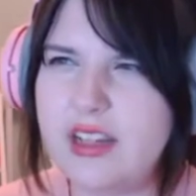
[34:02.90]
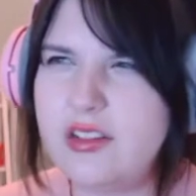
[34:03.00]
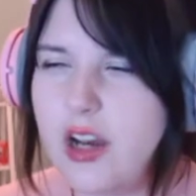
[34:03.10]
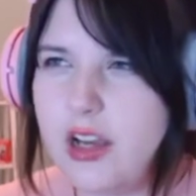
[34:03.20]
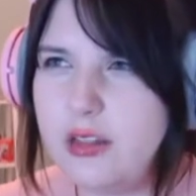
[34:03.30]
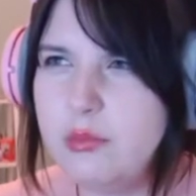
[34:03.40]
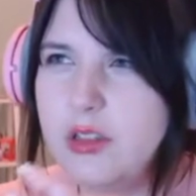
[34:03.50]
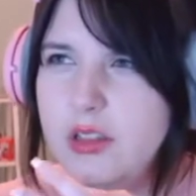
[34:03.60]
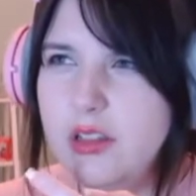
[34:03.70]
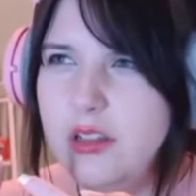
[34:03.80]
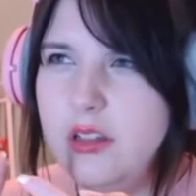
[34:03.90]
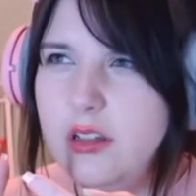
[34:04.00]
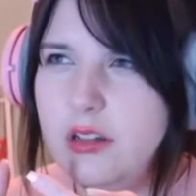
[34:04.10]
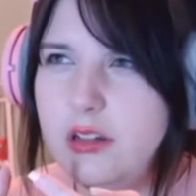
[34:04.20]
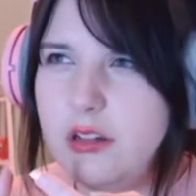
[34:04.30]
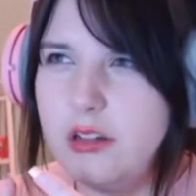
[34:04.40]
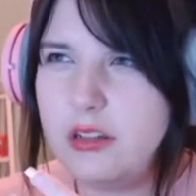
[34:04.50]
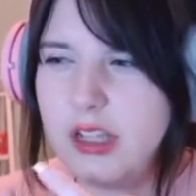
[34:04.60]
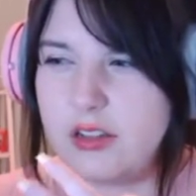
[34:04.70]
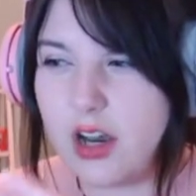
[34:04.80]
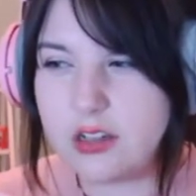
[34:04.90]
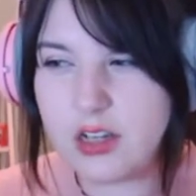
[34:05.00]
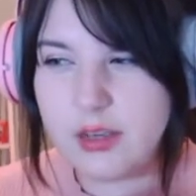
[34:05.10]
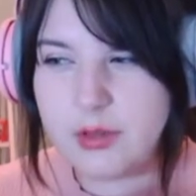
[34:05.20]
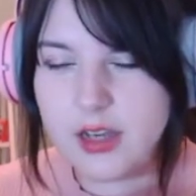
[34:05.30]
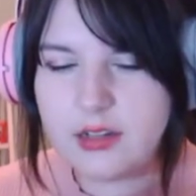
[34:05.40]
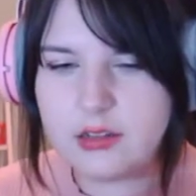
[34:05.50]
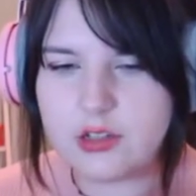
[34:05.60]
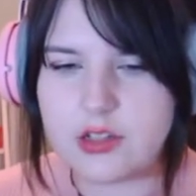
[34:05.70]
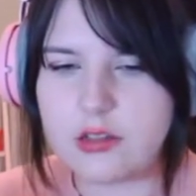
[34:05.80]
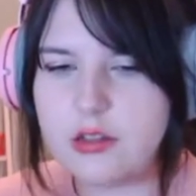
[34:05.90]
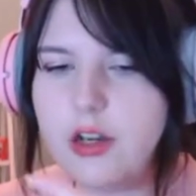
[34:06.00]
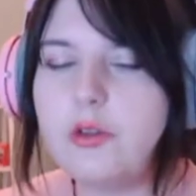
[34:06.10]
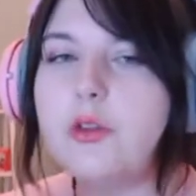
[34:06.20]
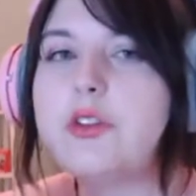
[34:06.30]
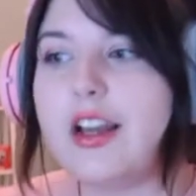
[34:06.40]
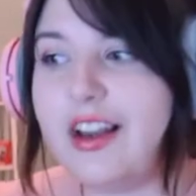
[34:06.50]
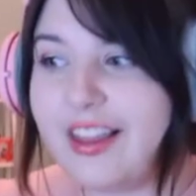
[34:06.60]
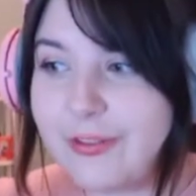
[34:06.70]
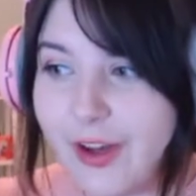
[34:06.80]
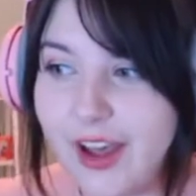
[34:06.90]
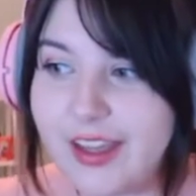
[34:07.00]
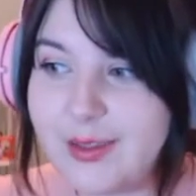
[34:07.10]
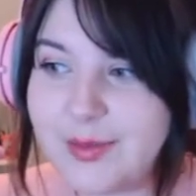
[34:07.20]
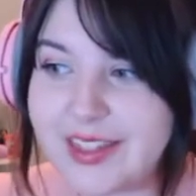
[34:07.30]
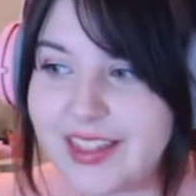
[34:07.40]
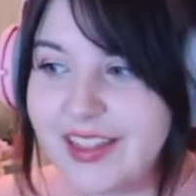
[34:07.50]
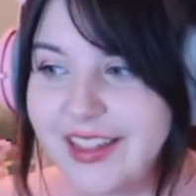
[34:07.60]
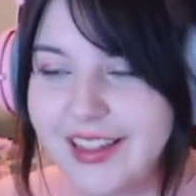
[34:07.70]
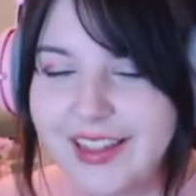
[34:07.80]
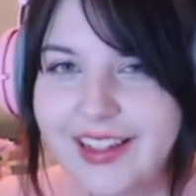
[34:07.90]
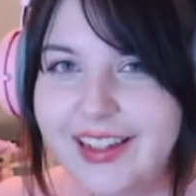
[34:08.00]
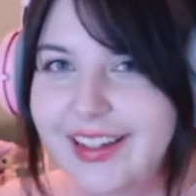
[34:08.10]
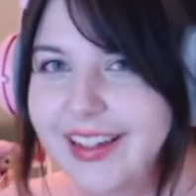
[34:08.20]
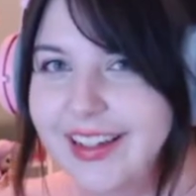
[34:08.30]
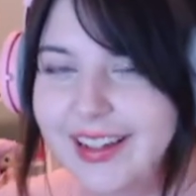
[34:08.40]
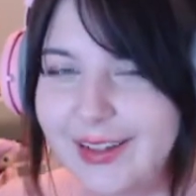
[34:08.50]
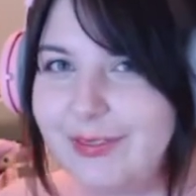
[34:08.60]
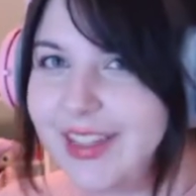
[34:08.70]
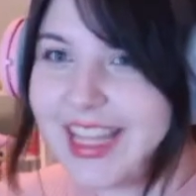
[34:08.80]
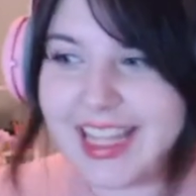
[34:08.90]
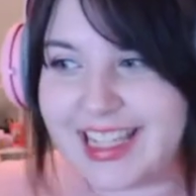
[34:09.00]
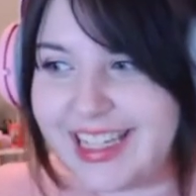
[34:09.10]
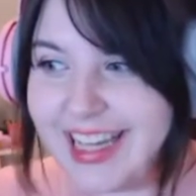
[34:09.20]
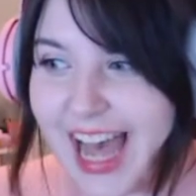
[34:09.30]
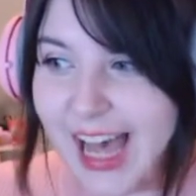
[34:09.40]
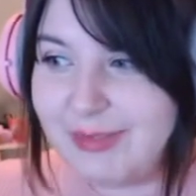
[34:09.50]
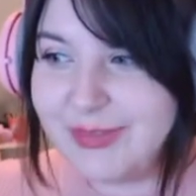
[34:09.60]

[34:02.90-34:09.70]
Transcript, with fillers: type, and like dark type kind of just you know those kind of like vibes but that didn't happen